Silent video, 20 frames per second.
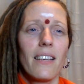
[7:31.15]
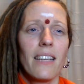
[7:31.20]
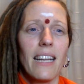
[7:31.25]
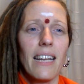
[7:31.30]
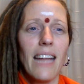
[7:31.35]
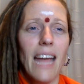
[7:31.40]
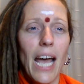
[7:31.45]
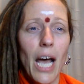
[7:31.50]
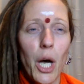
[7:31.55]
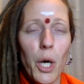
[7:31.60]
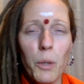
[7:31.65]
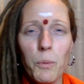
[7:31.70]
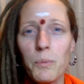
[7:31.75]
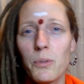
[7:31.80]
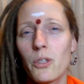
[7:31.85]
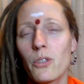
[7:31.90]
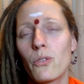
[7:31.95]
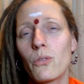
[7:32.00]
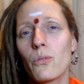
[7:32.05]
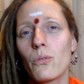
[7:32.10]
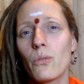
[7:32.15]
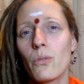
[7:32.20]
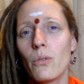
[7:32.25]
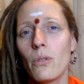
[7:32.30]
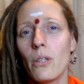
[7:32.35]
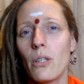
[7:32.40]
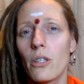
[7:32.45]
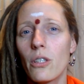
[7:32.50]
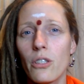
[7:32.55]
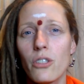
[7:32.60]
helps to
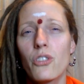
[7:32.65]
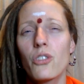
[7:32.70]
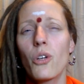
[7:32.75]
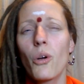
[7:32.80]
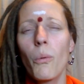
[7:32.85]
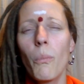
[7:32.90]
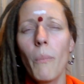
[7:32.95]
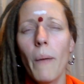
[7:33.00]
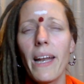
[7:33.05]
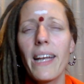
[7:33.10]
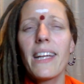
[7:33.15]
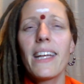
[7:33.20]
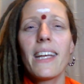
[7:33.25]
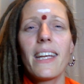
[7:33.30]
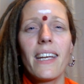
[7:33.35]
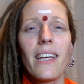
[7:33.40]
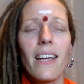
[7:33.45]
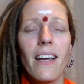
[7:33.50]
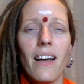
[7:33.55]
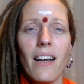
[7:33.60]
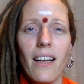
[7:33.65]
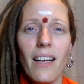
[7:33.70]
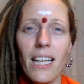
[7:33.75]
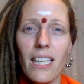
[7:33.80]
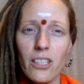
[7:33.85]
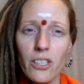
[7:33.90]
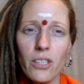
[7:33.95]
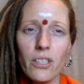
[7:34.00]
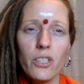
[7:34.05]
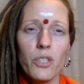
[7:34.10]
learn so many
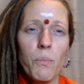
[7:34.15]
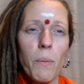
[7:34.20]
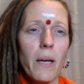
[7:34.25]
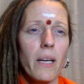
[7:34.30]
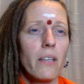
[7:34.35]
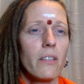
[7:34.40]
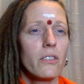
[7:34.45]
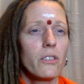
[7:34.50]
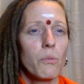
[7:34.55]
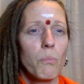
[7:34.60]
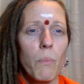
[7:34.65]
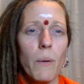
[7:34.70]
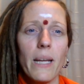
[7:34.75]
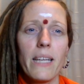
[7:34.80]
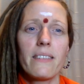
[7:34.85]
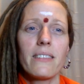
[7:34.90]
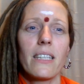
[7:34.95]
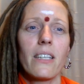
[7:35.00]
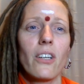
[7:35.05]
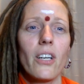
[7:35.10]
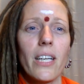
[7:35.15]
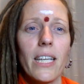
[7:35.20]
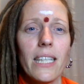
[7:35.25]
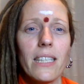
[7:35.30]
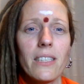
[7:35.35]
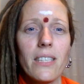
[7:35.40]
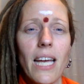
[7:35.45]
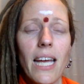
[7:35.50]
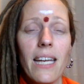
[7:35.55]
lessons by contemplating on it.